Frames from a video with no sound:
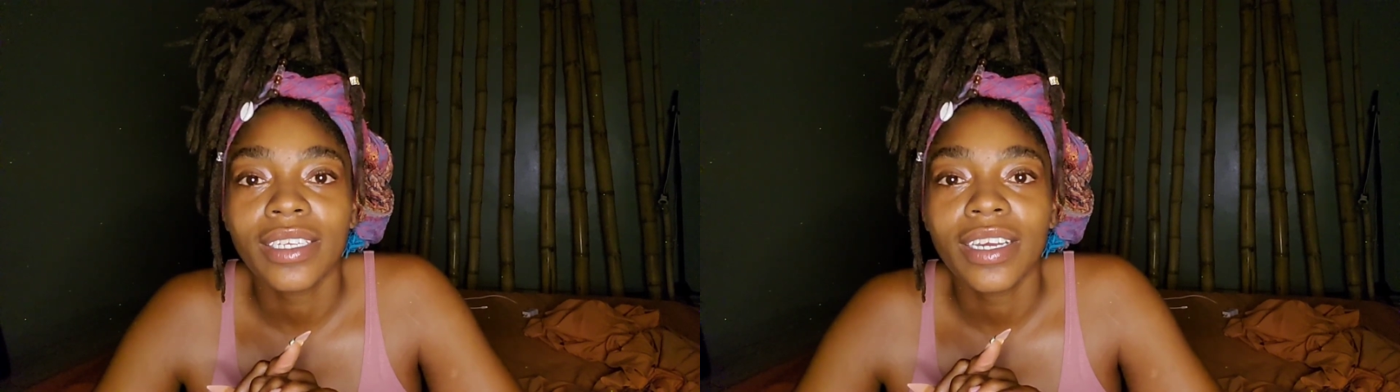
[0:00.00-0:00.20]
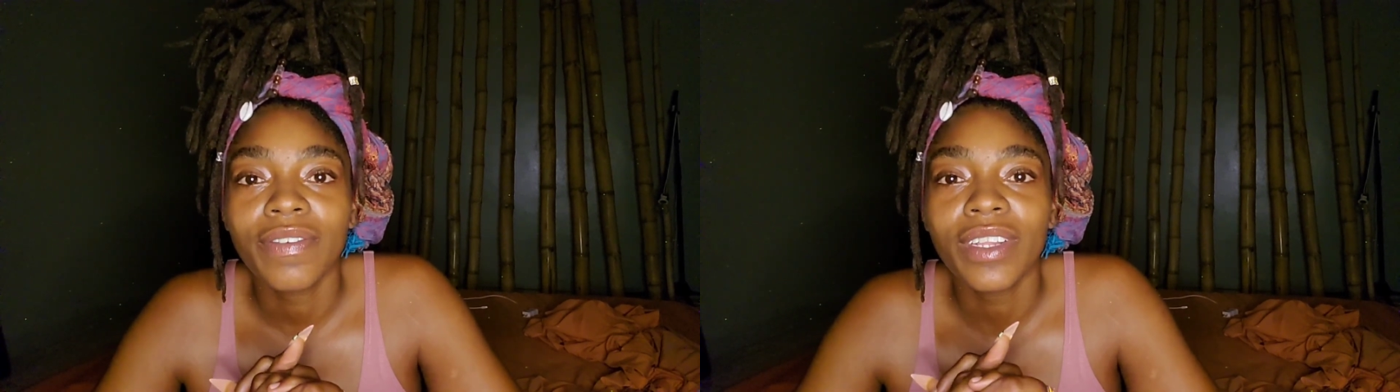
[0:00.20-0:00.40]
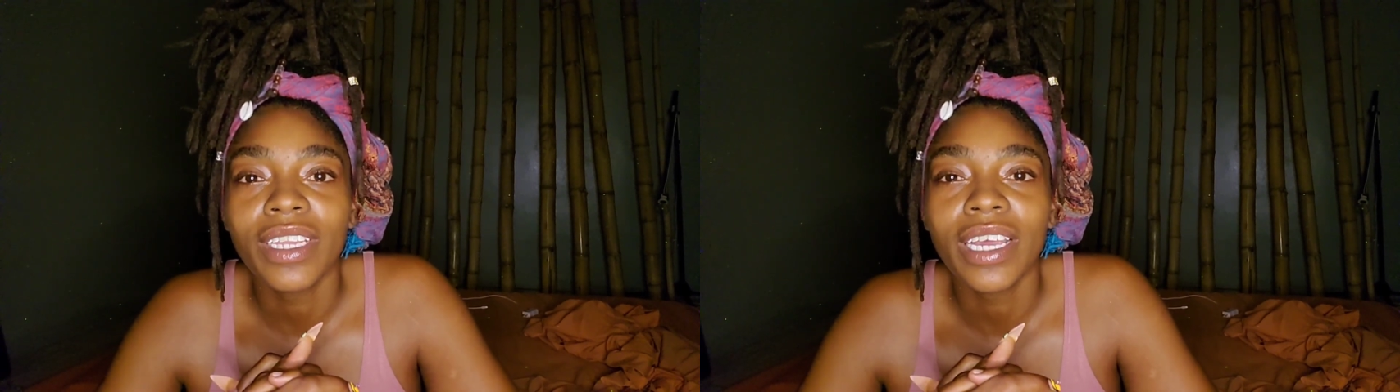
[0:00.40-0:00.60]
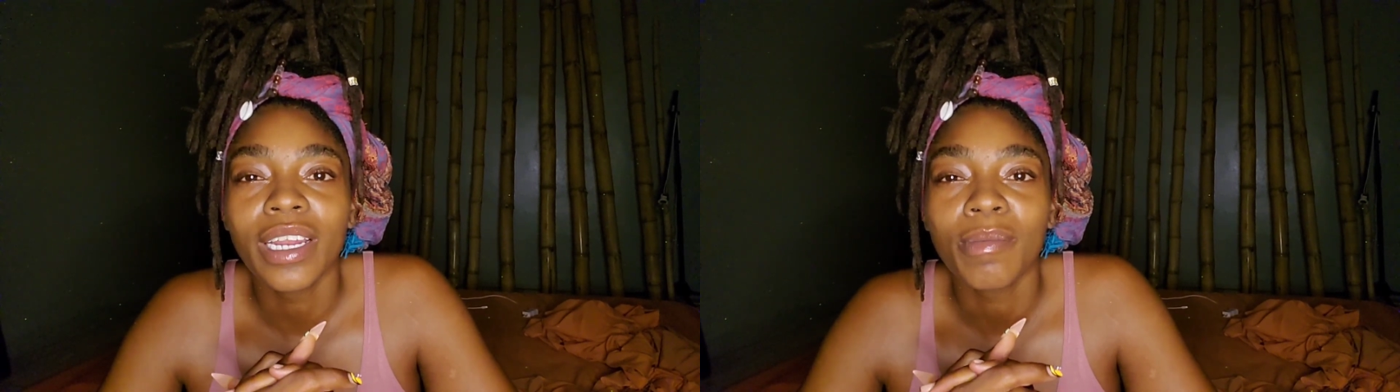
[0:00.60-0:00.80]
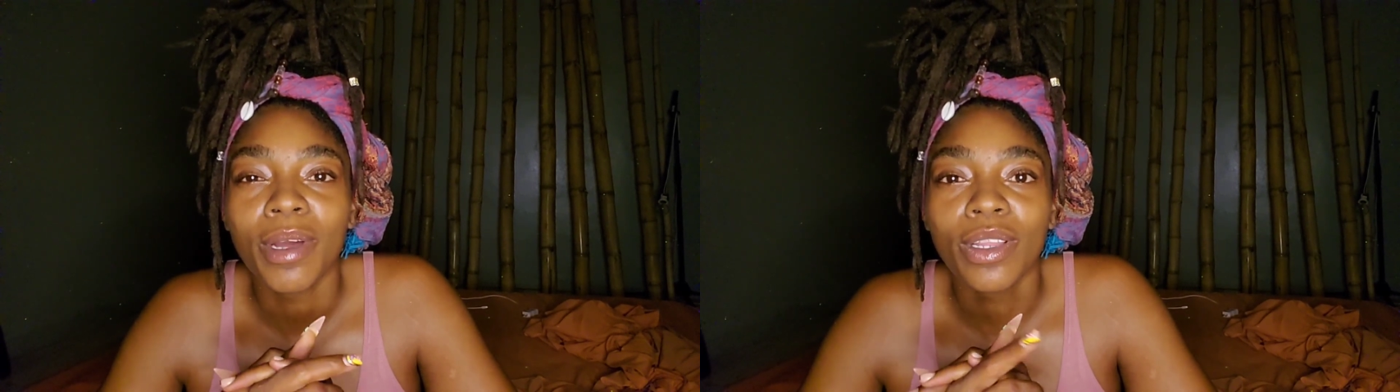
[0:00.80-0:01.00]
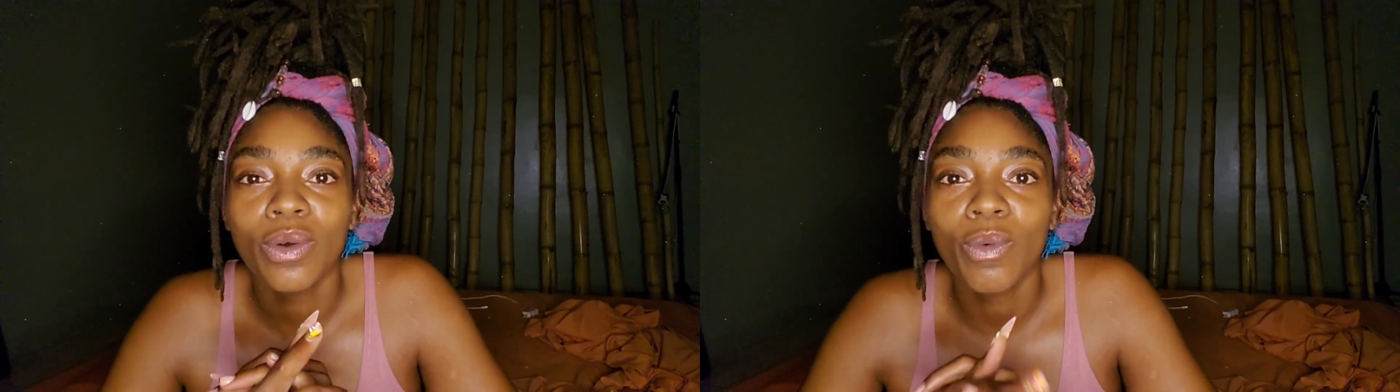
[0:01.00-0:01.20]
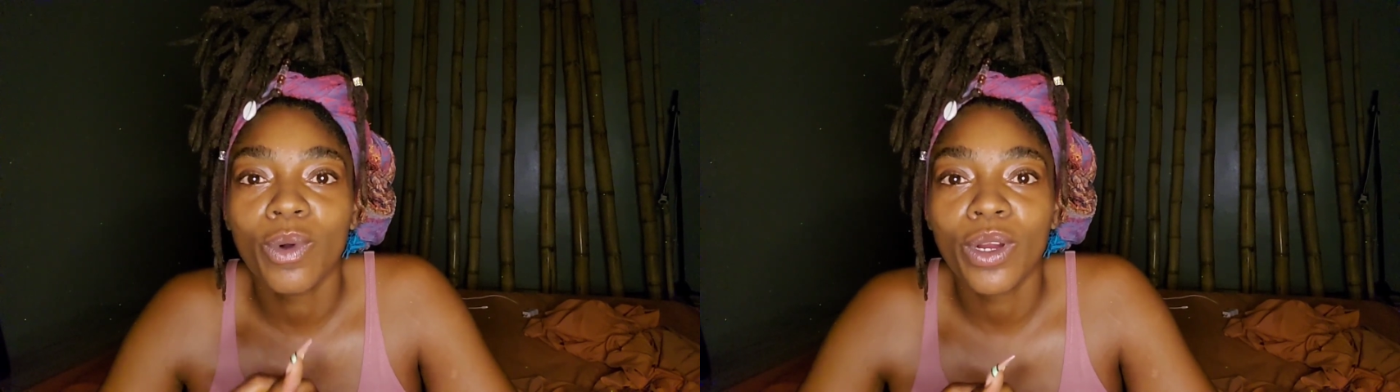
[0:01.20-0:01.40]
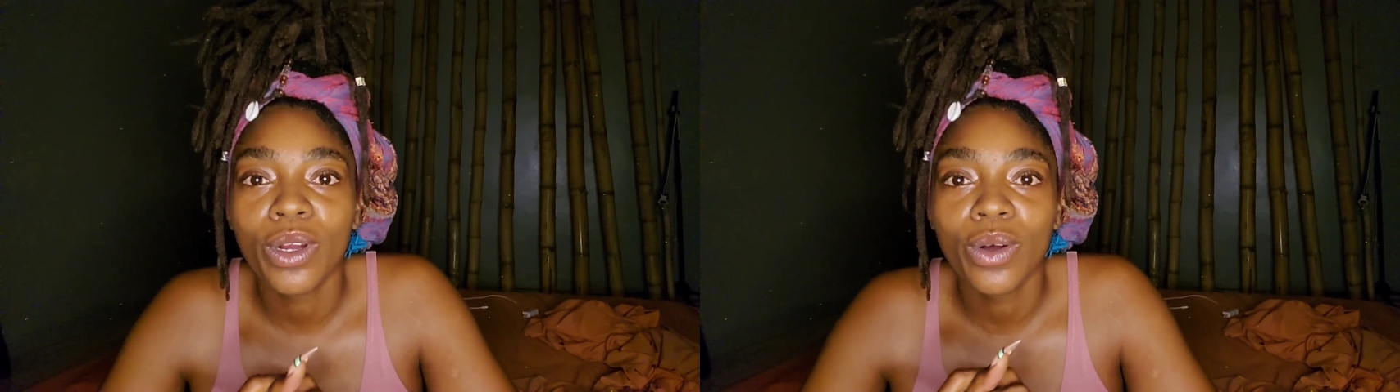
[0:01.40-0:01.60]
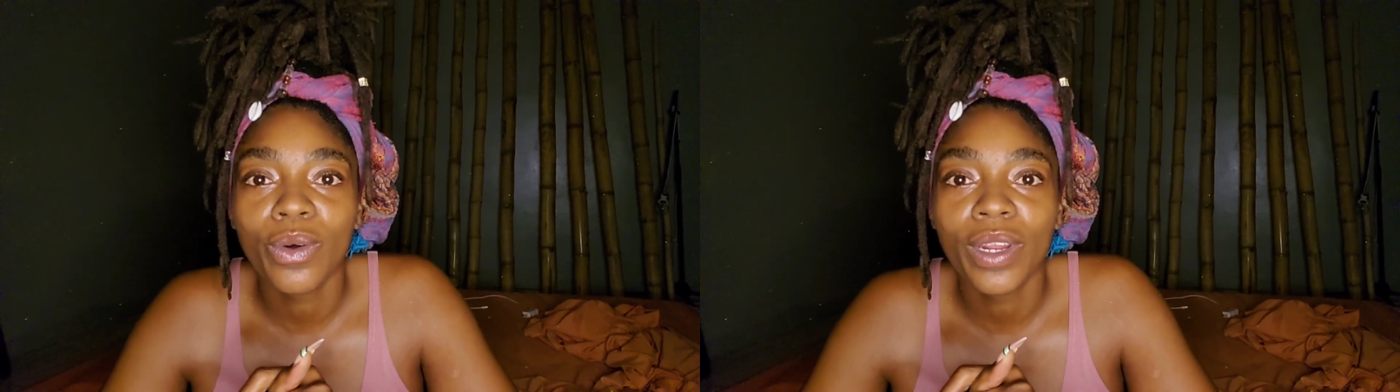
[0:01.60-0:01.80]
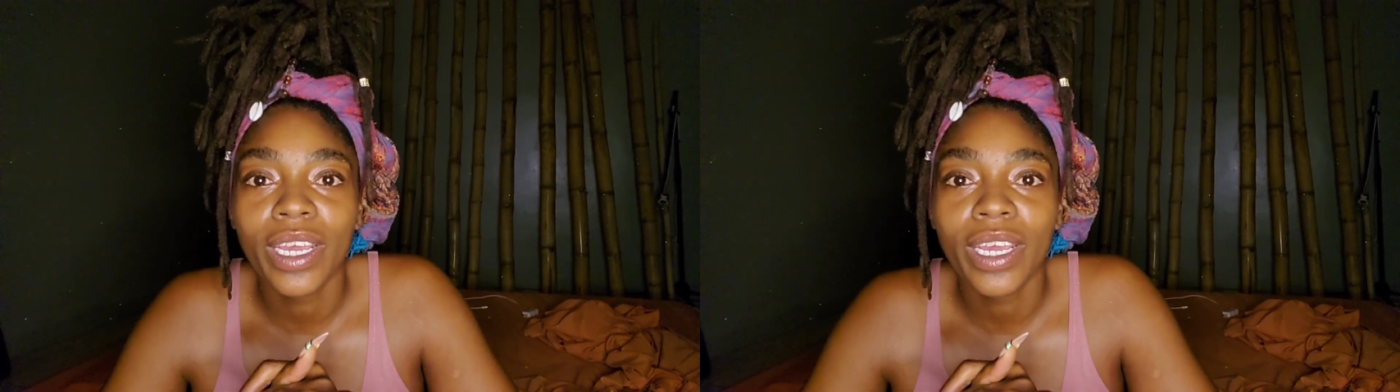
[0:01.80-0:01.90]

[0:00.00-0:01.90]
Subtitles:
even thinking about the world